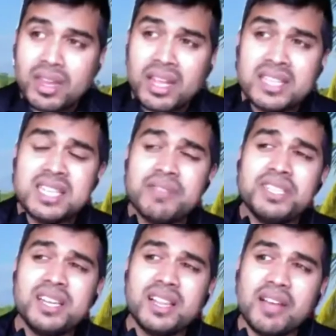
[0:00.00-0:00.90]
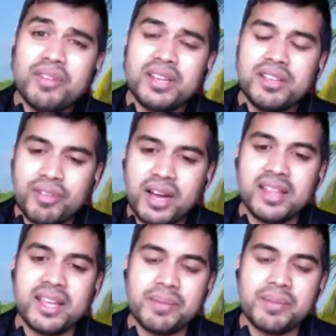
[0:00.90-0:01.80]
in 1711, he
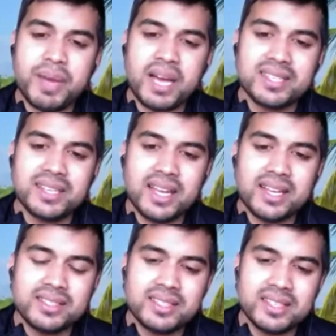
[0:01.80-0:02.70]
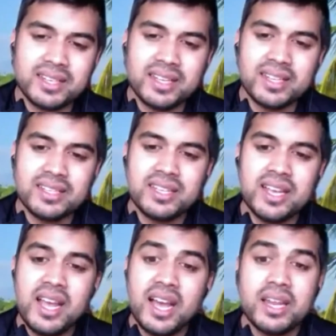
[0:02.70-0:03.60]
finally comes back to Kent in England,
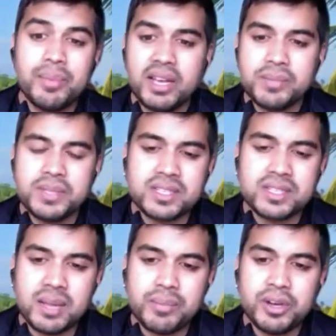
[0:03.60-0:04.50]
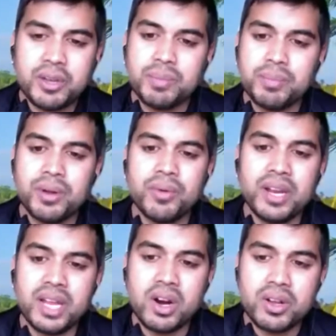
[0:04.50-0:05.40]
and he becomes a celebrity. People are
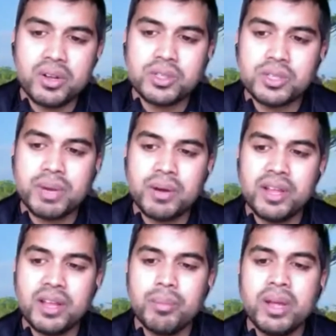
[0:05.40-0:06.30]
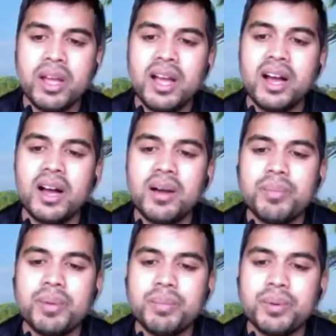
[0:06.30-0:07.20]
writing articles about him.
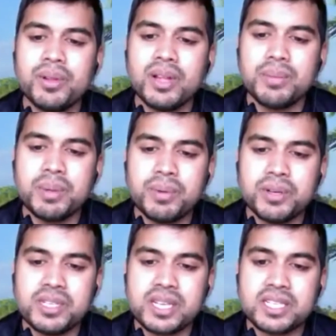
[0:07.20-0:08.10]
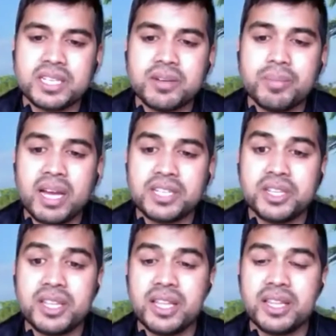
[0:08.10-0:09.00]
People are discussing him.
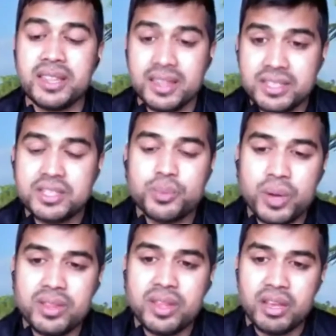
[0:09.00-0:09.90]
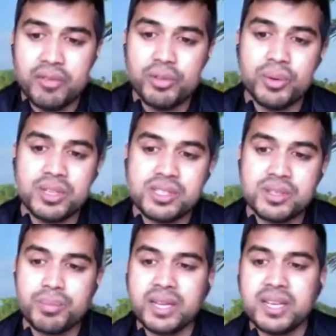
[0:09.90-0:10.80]
Actually, this is when the influence
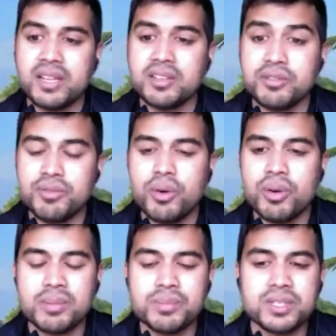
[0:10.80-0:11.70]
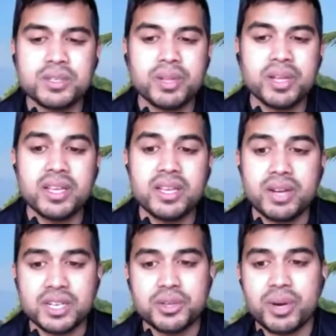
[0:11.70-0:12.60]
by Daniel Defoe comes into play. He
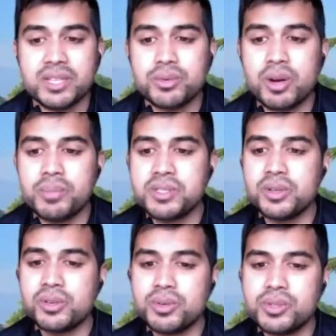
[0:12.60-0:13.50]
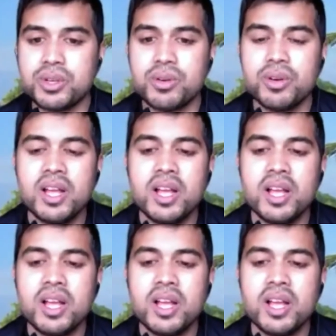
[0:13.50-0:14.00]
actually writes Robinson Crusoe,